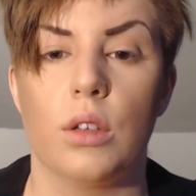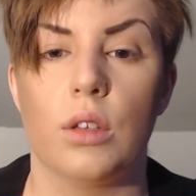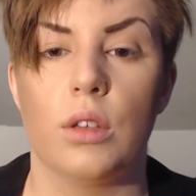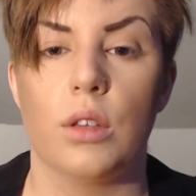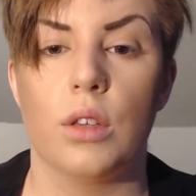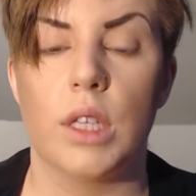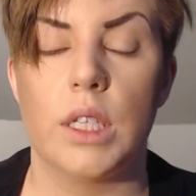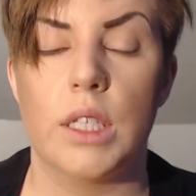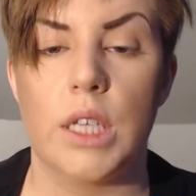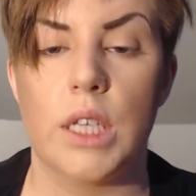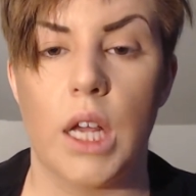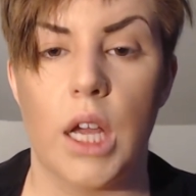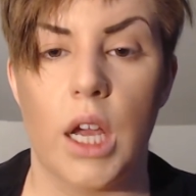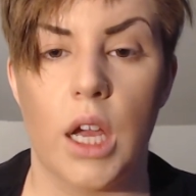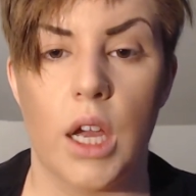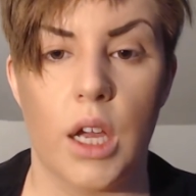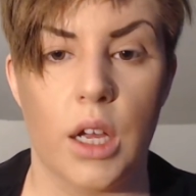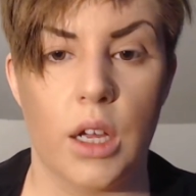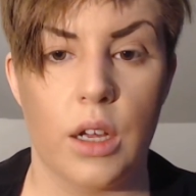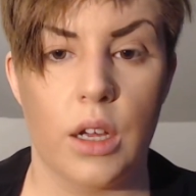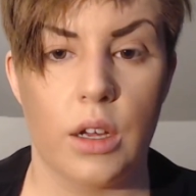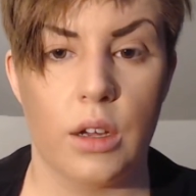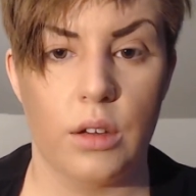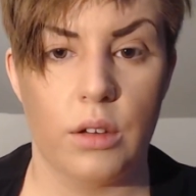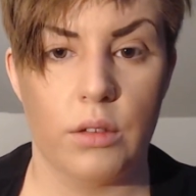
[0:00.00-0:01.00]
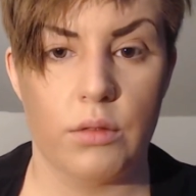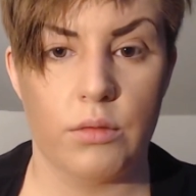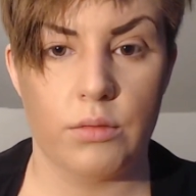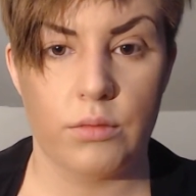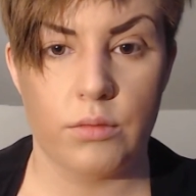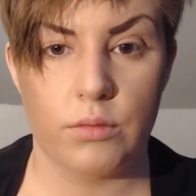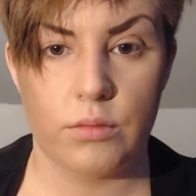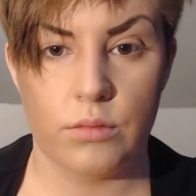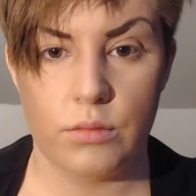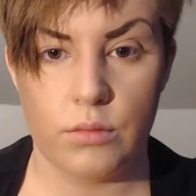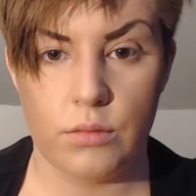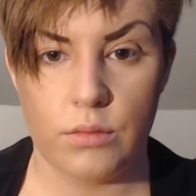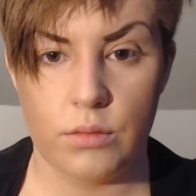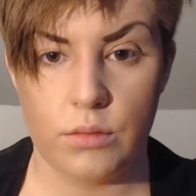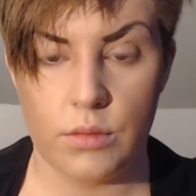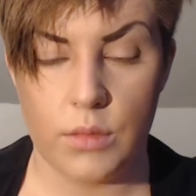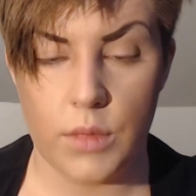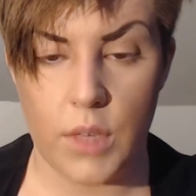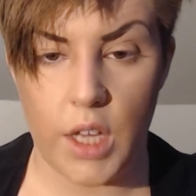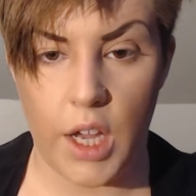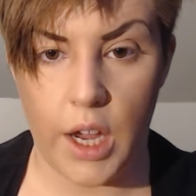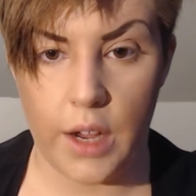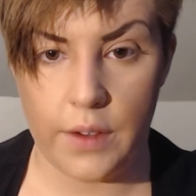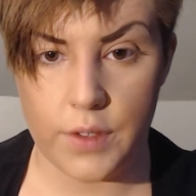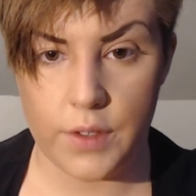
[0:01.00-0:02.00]
the day
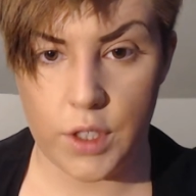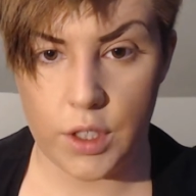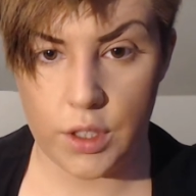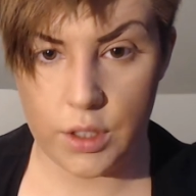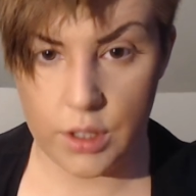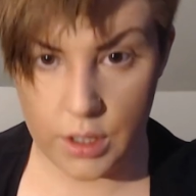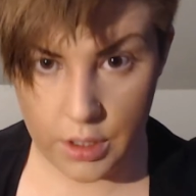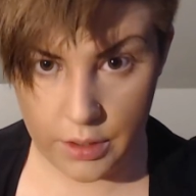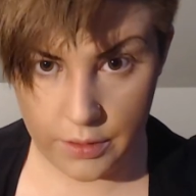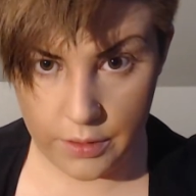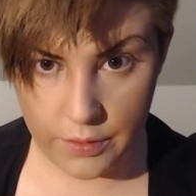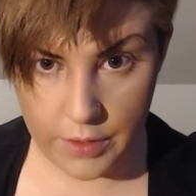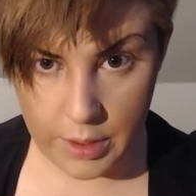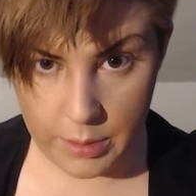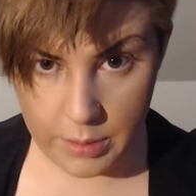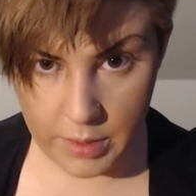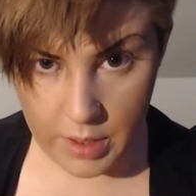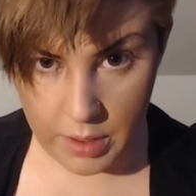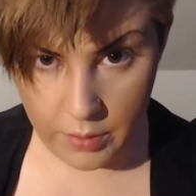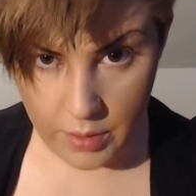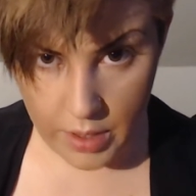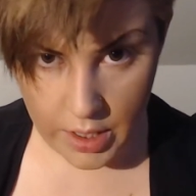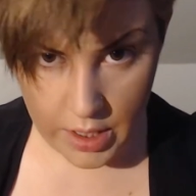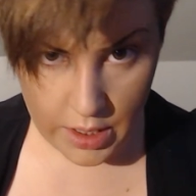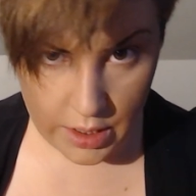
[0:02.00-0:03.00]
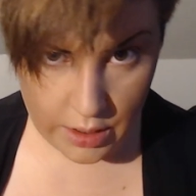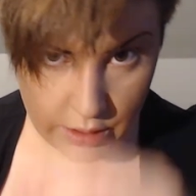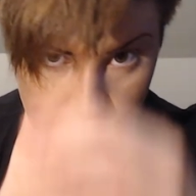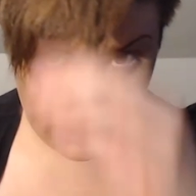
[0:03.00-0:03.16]
after the family wedding,